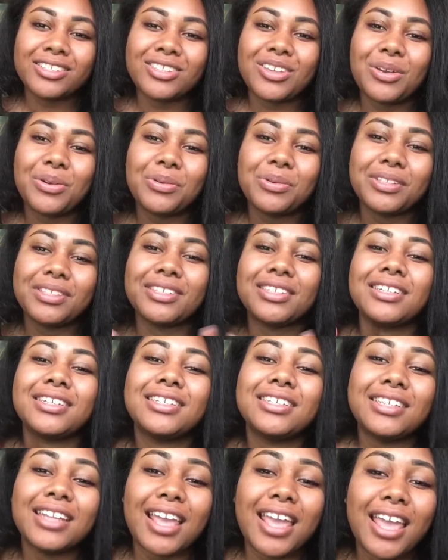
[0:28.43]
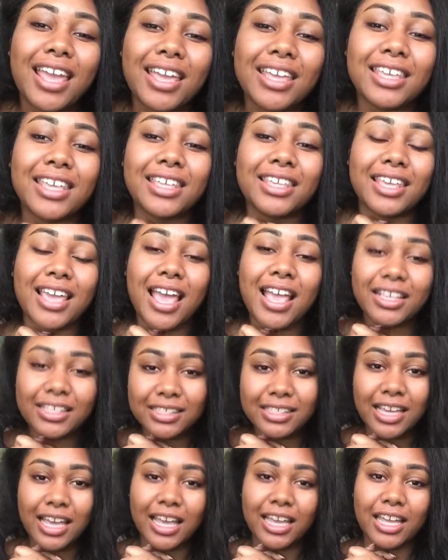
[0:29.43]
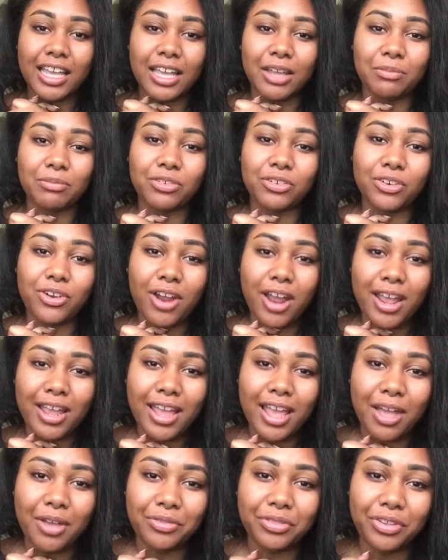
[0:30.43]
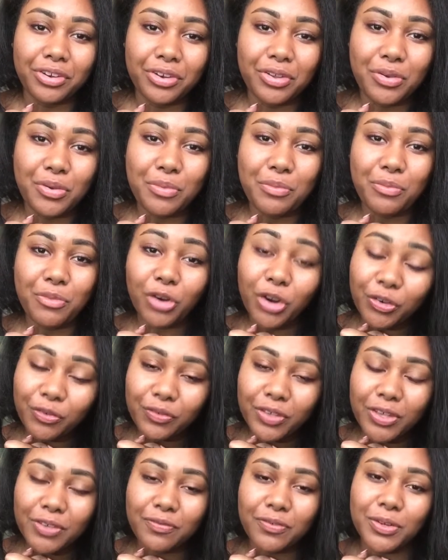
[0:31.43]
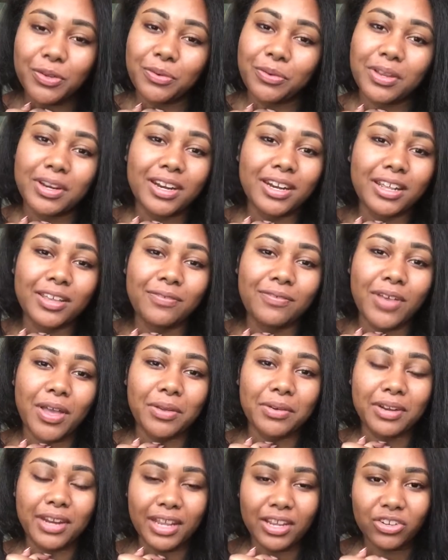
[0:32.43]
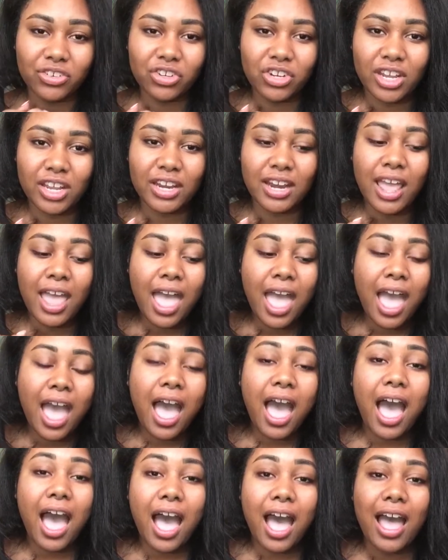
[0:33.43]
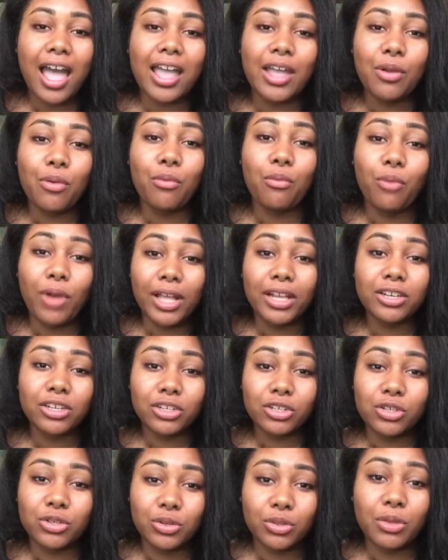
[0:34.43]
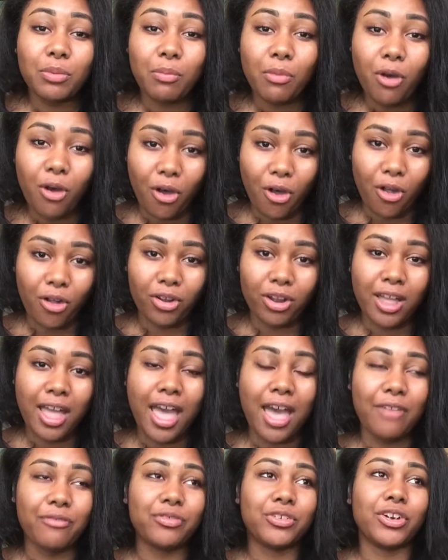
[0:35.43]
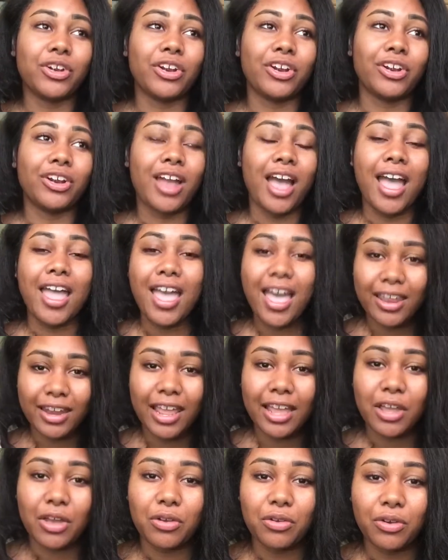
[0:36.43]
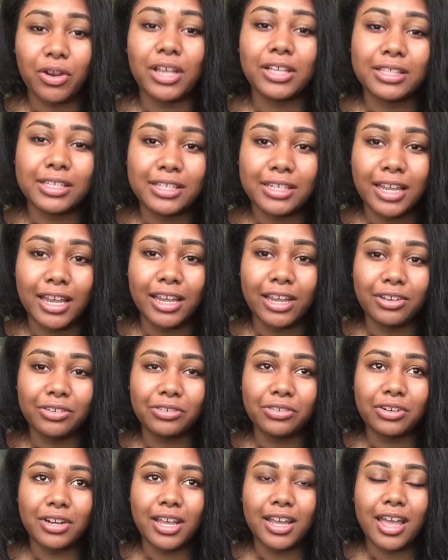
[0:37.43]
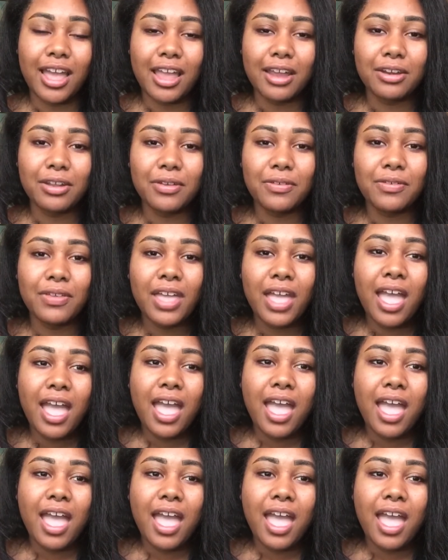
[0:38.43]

So today, yes, I am trying out the new Morphe Fluidity foundation. I went to the mall after I had like a crazy day yesterday, kind of,